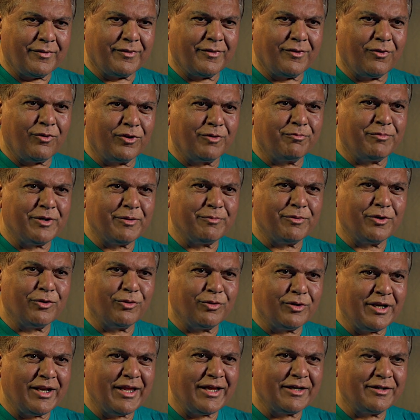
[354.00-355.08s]
all the people who
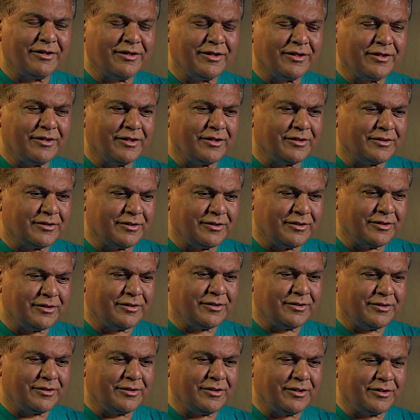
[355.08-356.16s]
had landed and
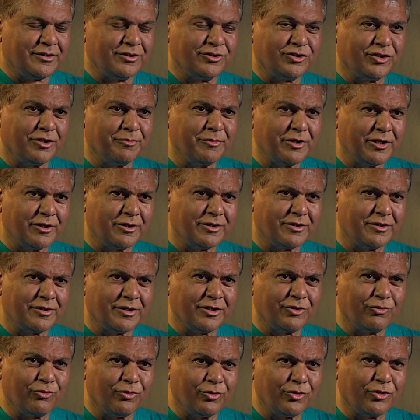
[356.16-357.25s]
the terminal,
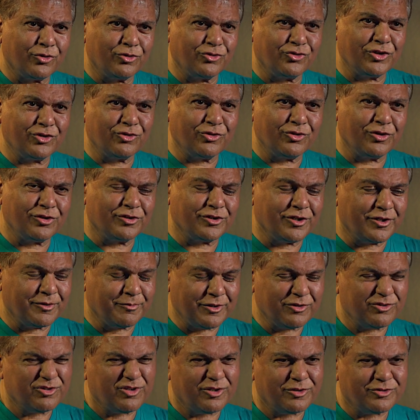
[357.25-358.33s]
and we could see through the
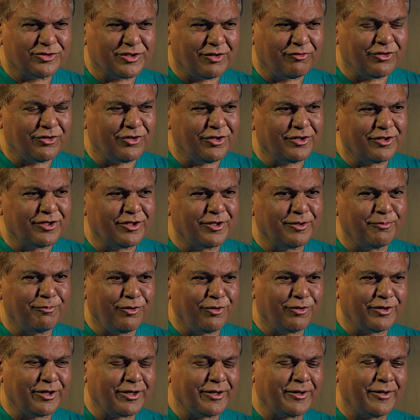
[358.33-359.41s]
terminal. It was only 7:30 in the
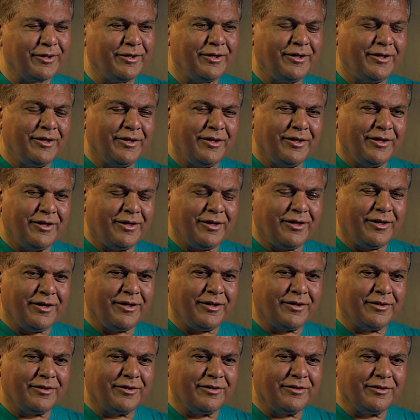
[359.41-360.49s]
morning.
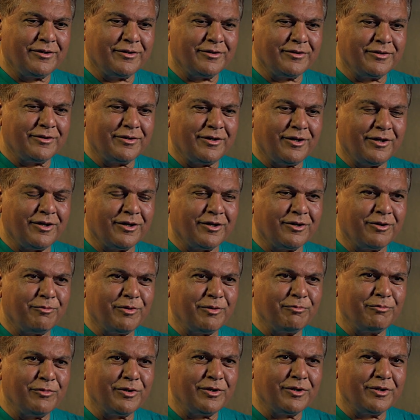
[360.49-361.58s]
And I
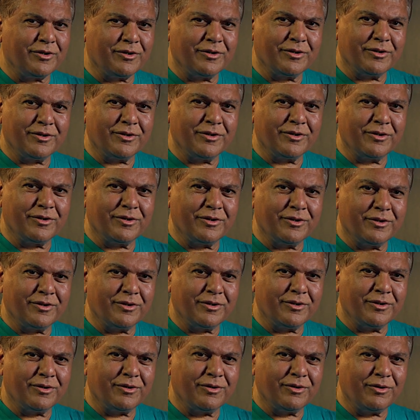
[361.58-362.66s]
remember
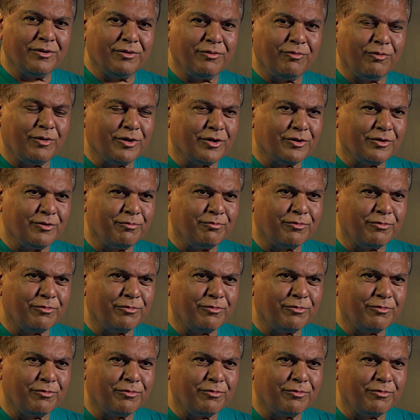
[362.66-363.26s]
one of the